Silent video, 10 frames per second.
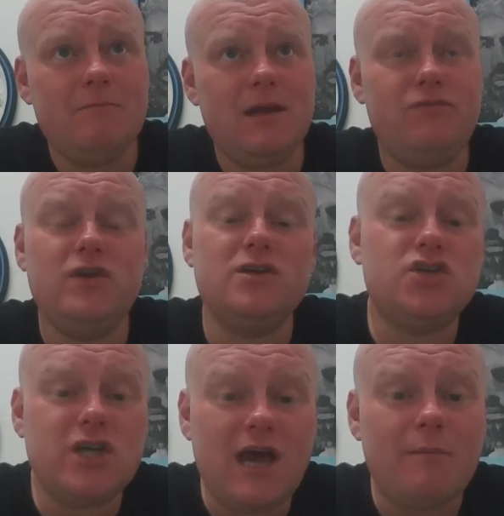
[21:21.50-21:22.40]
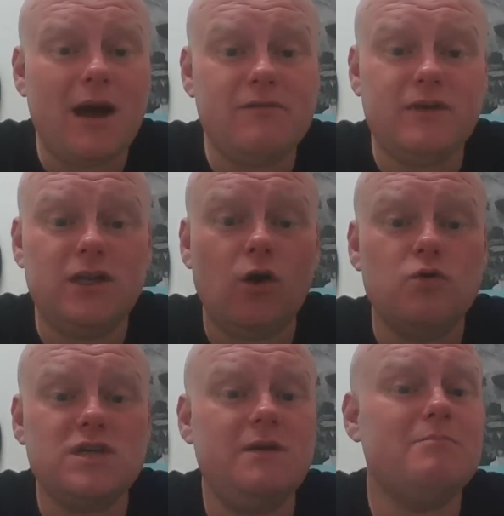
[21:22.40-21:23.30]
if you can share my
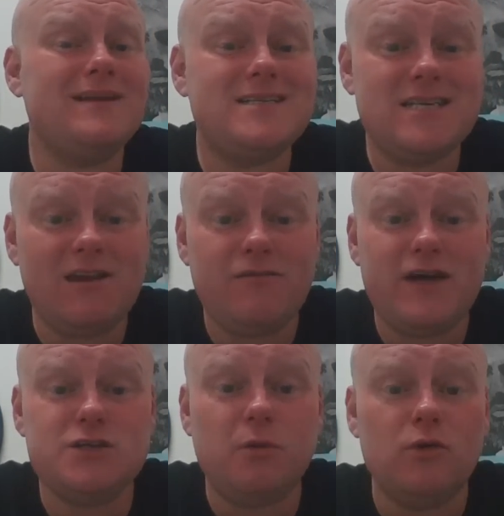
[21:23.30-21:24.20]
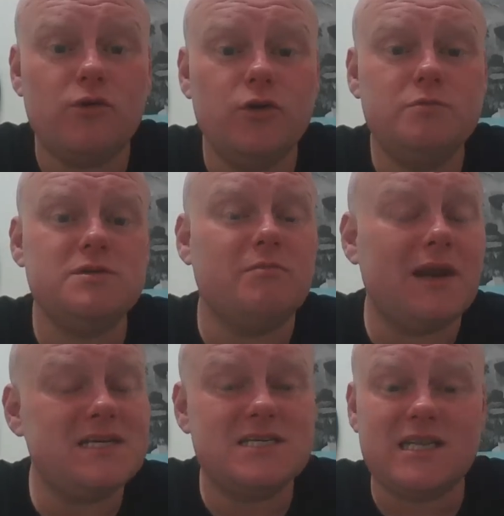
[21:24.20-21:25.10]
videos in Man City Facebook groups and
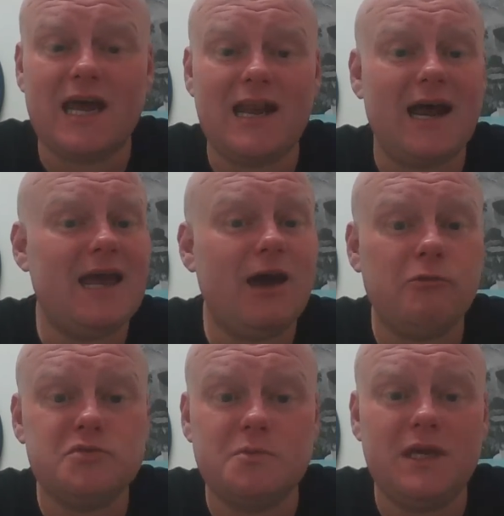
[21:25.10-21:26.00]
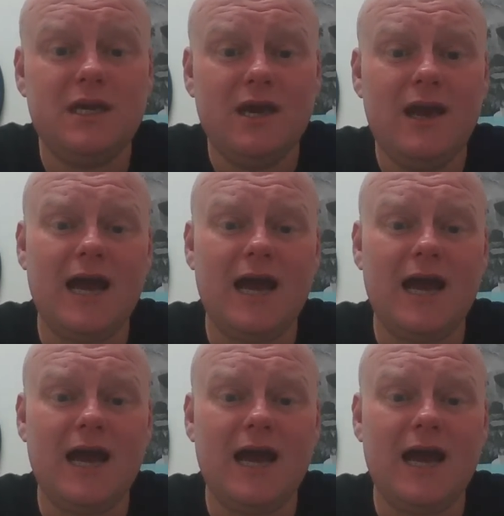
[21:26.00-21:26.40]
places like that, it helps me.